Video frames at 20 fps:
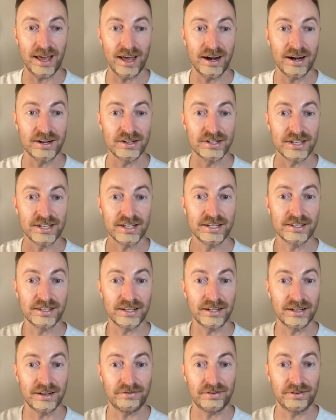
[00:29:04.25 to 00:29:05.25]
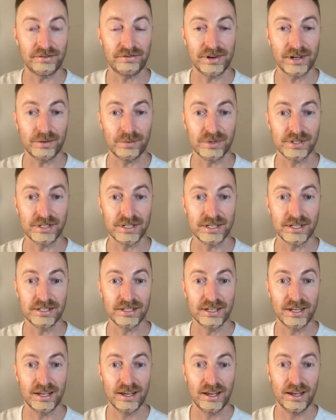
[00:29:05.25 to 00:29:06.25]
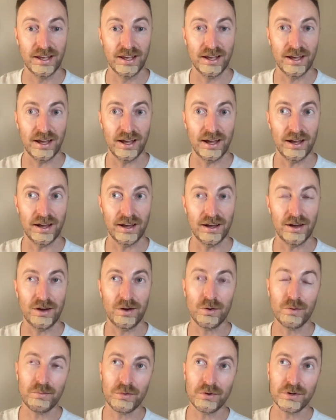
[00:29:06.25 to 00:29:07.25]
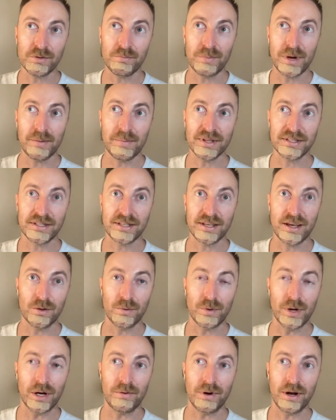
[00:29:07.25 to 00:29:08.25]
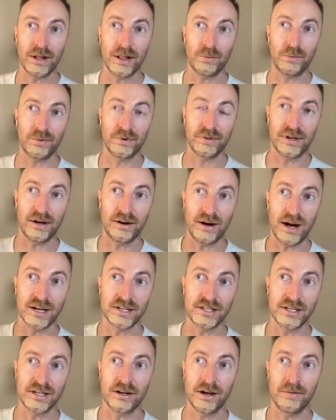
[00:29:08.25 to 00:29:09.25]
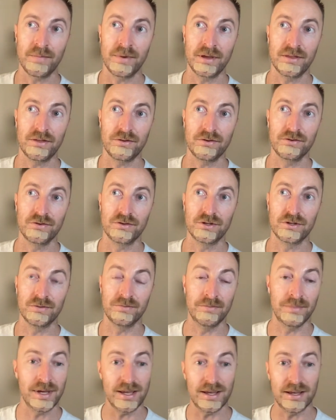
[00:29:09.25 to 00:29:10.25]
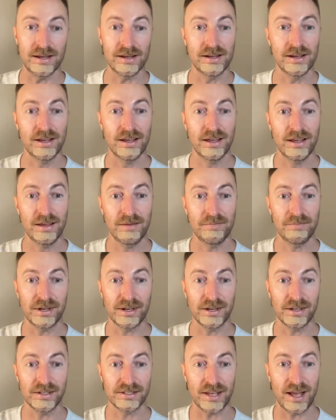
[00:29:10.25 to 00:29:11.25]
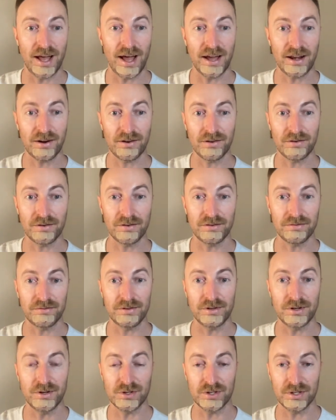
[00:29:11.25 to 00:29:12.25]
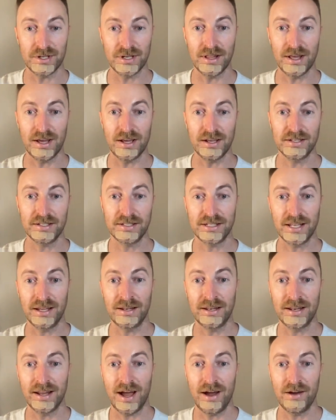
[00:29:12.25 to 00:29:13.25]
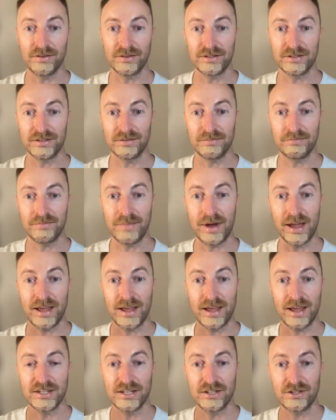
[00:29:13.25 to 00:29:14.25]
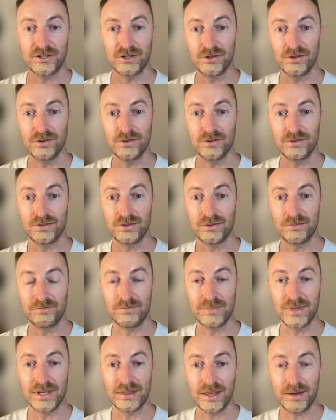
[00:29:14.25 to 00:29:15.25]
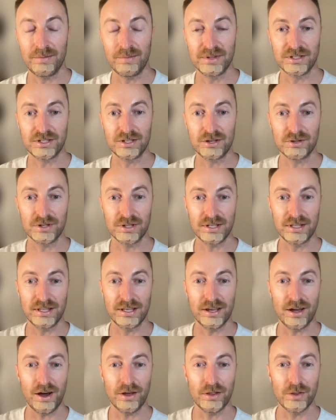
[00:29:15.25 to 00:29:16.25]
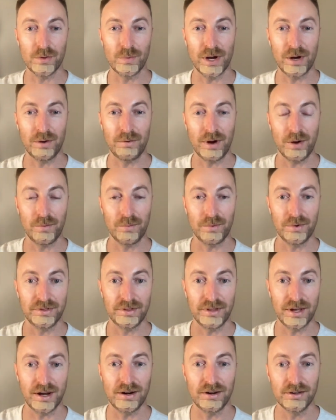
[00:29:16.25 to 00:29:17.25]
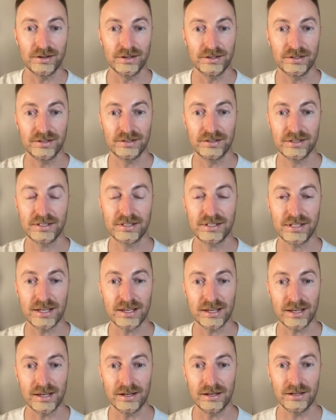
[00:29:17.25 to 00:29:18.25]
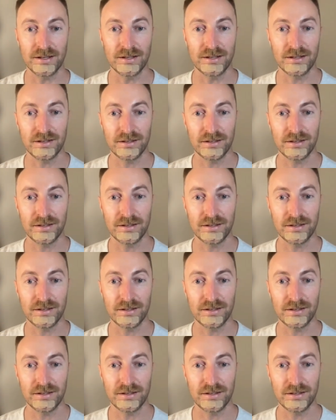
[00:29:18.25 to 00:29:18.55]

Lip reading: energies and different frequencies. Or more, maybe it's the other way around, like where they're actually coming through to me, because I don't usually like send out my energy to meet them. It's usually the other way around, where they're seeking